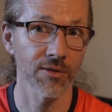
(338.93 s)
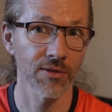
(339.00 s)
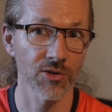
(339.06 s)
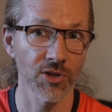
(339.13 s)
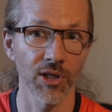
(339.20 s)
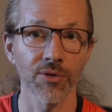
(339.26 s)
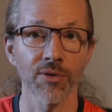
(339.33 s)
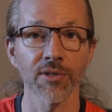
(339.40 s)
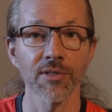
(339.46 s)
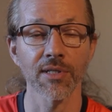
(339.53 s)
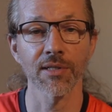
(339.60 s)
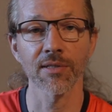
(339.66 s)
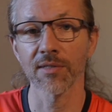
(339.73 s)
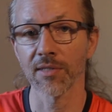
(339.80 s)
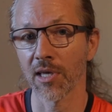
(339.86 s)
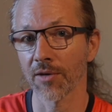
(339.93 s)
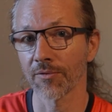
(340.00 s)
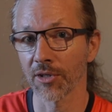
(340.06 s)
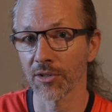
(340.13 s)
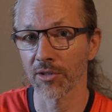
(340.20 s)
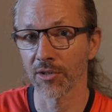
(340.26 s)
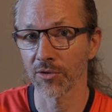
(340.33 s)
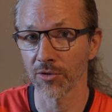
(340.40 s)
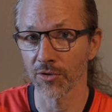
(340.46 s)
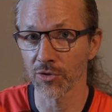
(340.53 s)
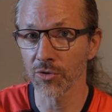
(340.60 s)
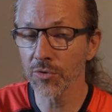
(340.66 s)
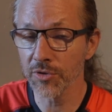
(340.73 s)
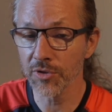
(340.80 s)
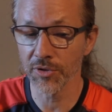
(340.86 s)
channels are saying, what other
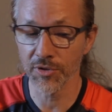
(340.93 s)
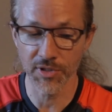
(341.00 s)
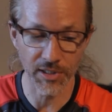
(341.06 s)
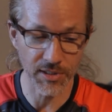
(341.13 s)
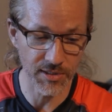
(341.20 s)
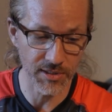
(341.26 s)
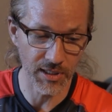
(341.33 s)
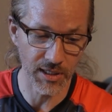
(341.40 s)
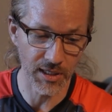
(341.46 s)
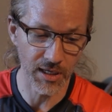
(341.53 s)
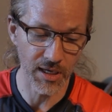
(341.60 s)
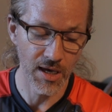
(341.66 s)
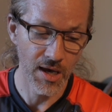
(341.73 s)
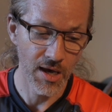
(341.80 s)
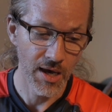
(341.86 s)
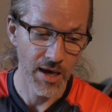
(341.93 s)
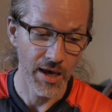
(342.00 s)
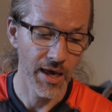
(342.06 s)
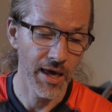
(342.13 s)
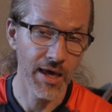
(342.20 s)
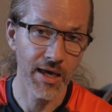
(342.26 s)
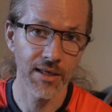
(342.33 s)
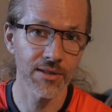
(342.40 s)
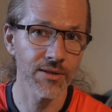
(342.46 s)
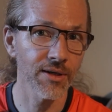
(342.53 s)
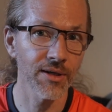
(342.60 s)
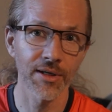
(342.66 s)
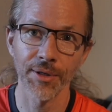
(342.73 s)
users are saying, and